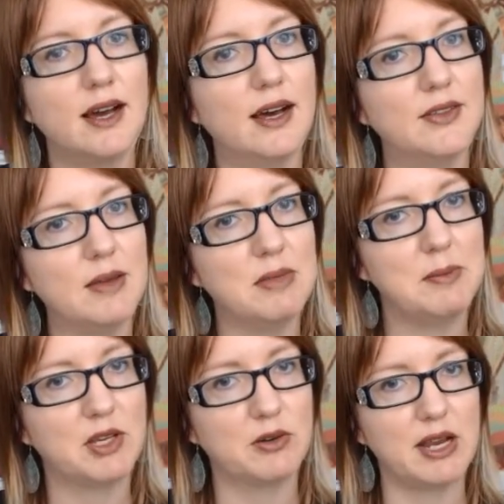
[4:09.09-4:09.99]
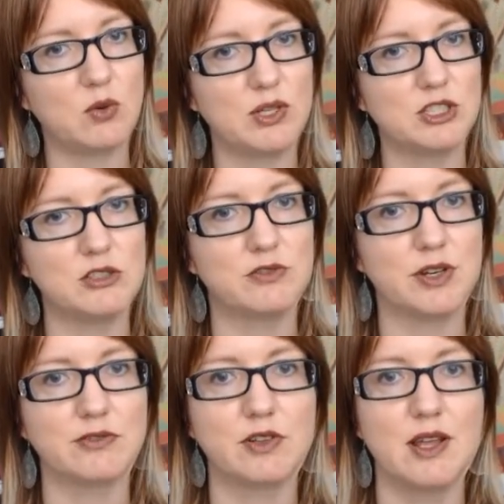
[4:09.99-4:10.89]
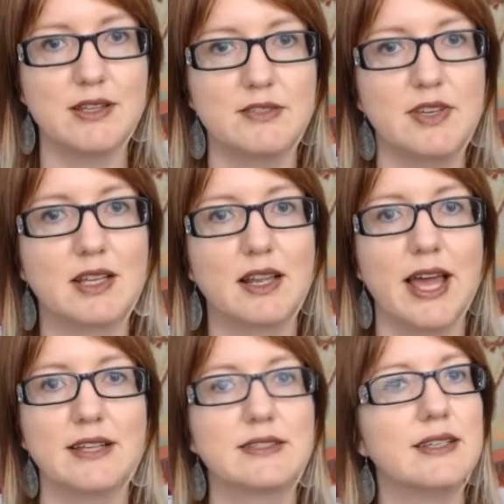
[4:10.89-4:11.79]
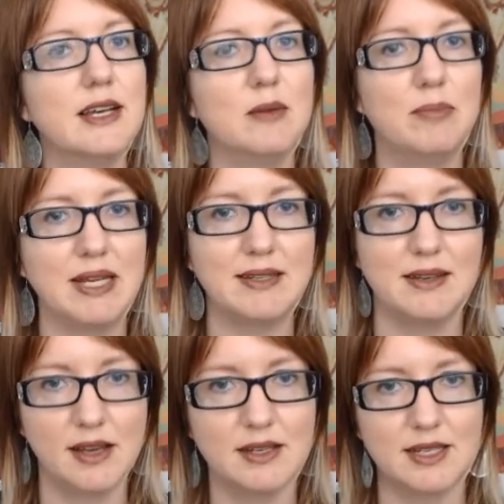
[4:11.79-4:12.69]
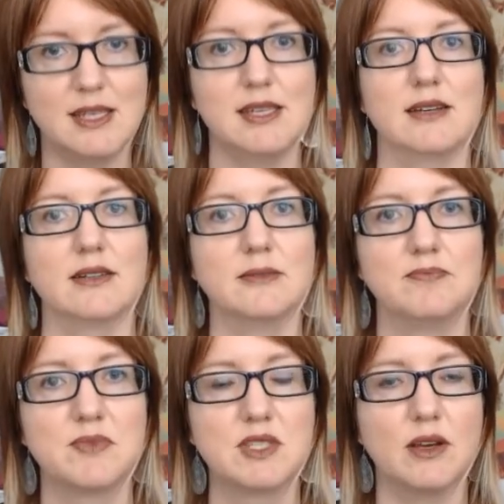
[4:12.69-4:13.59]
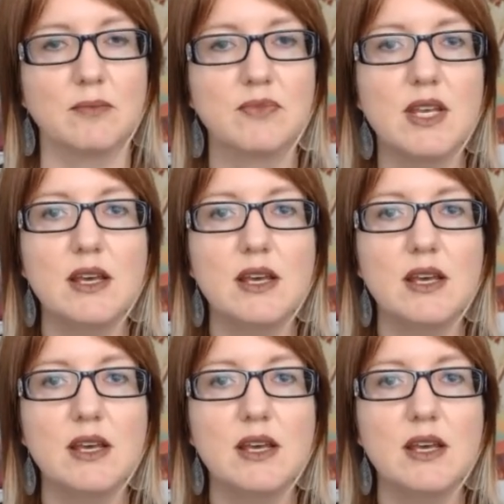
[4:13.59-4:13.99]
That may be a great question for your philosophy class, but not here. So